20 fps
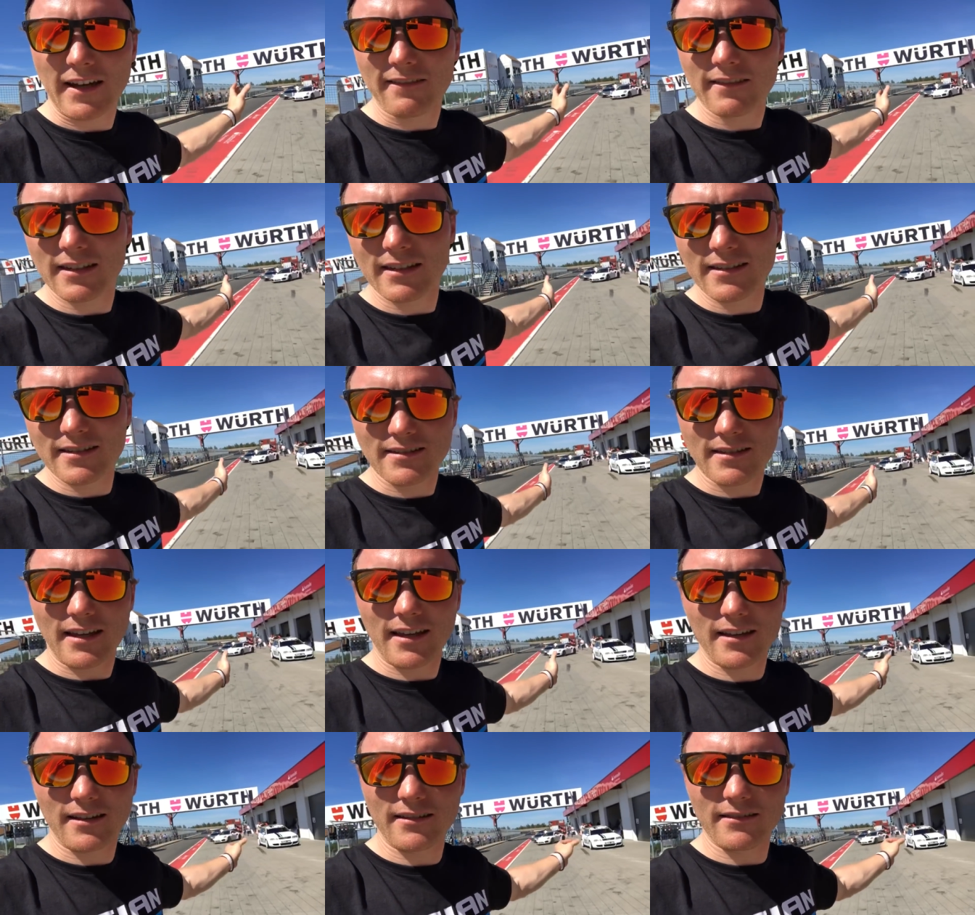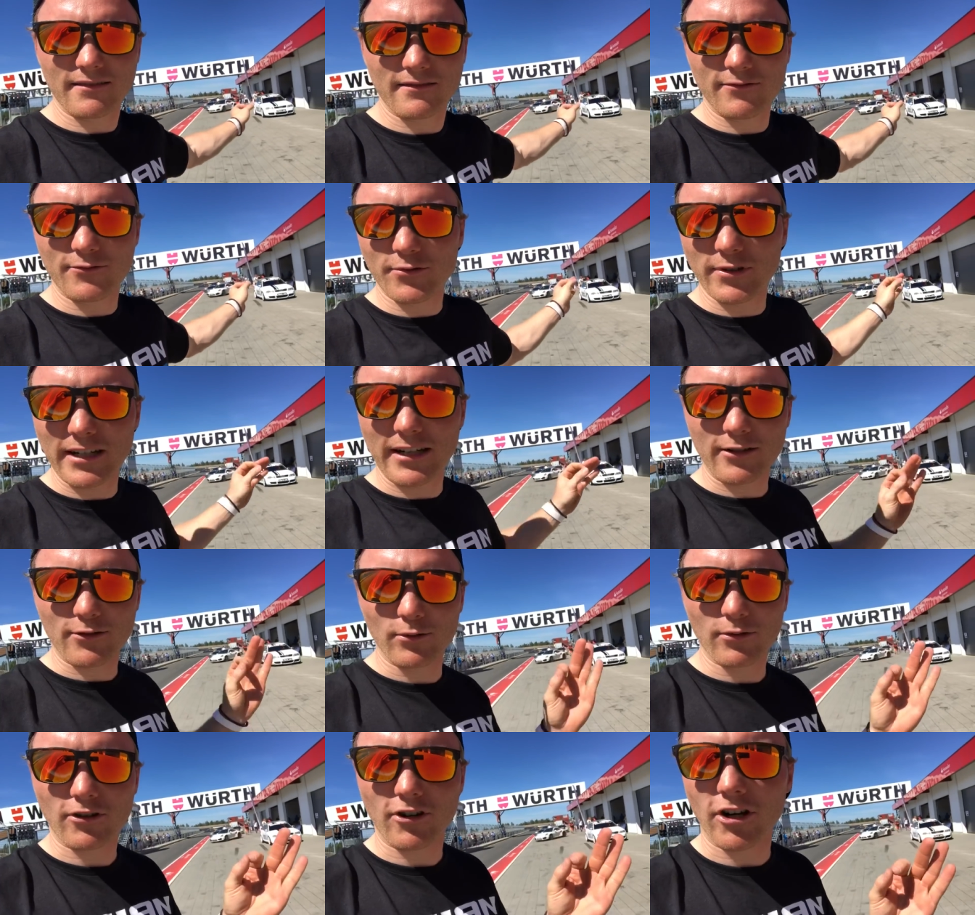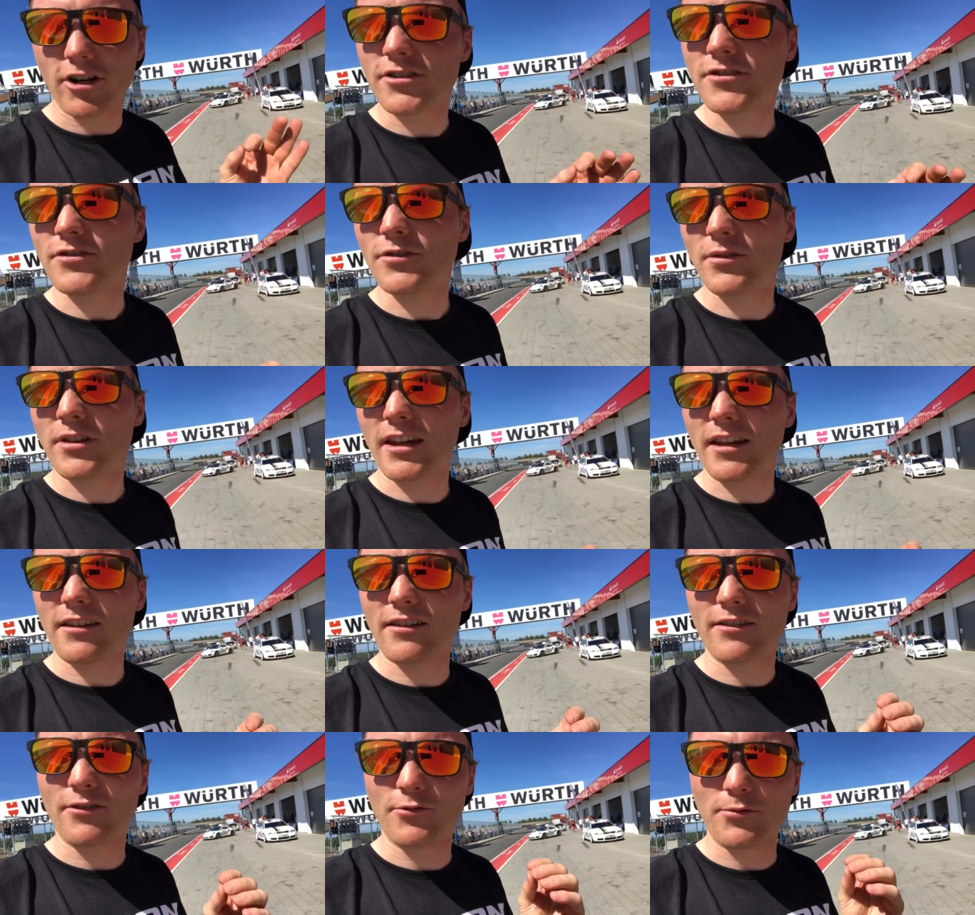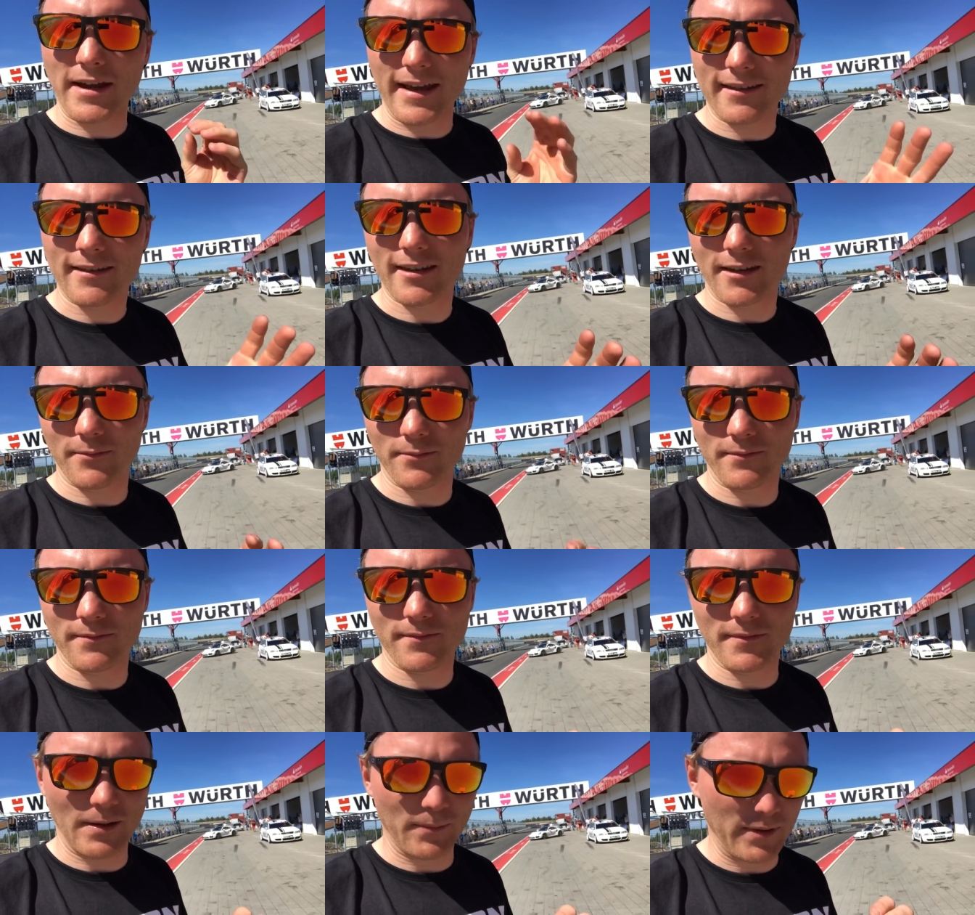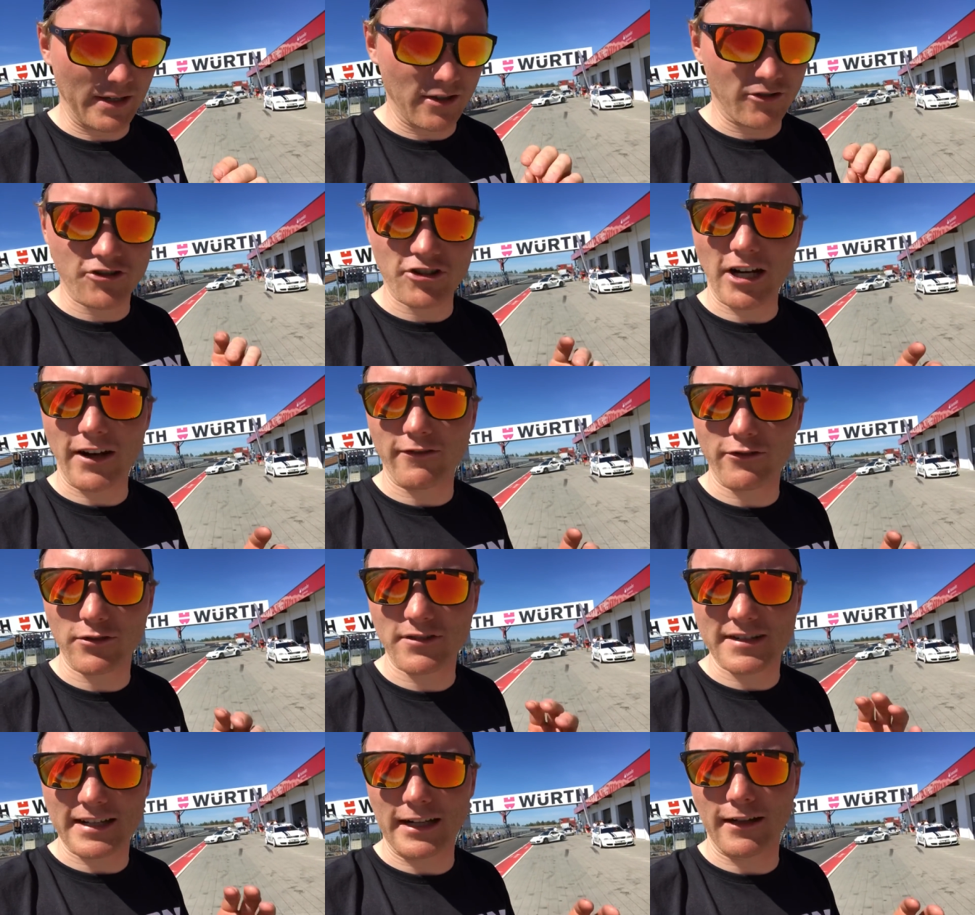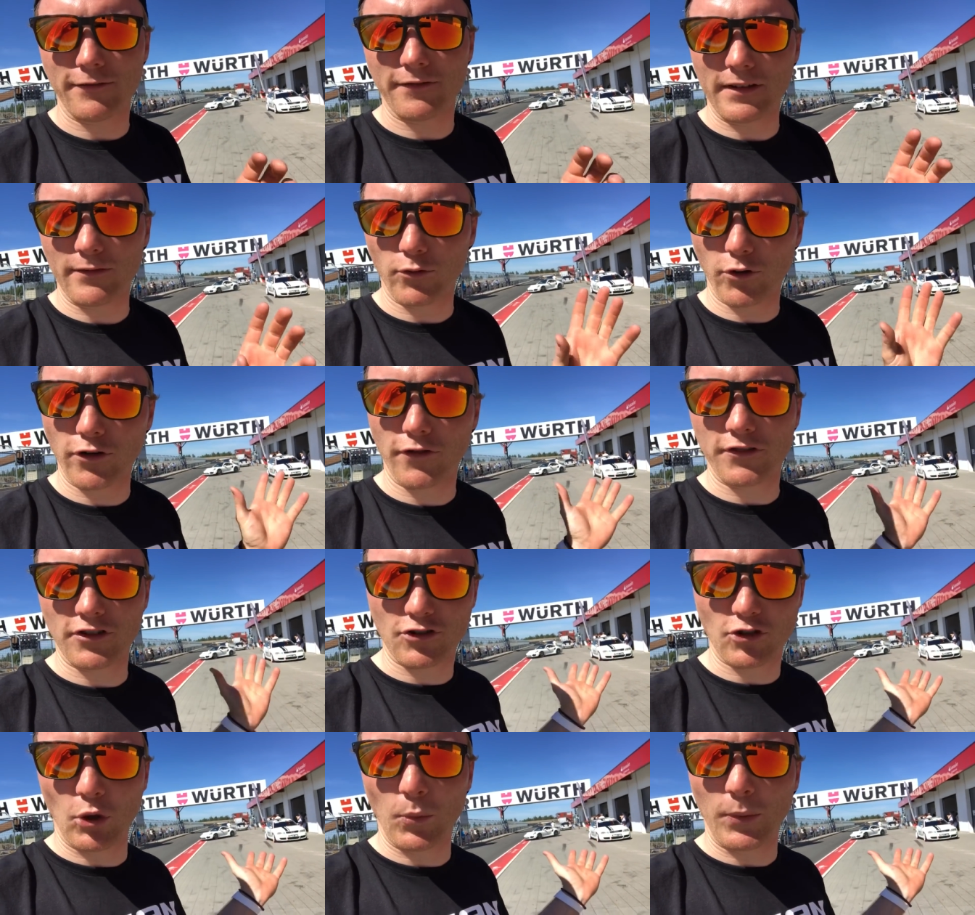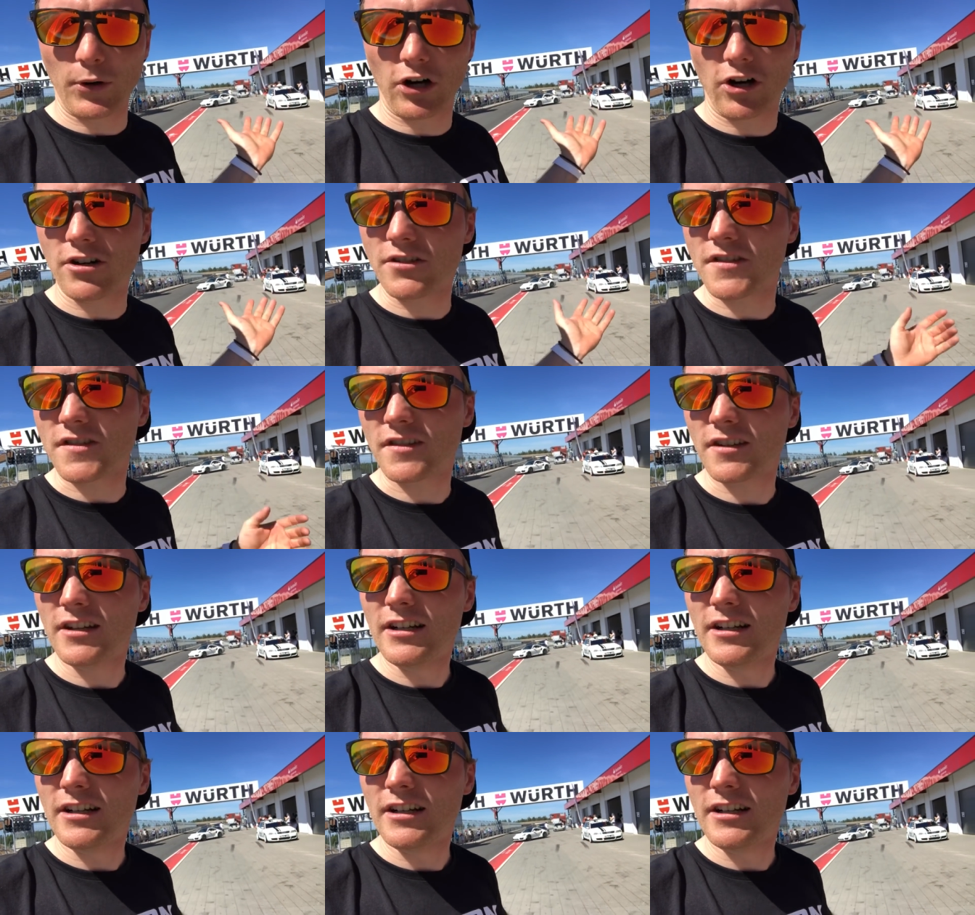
Audis and really cool cars. You can rent them and be a driver yourself in one of the supercars.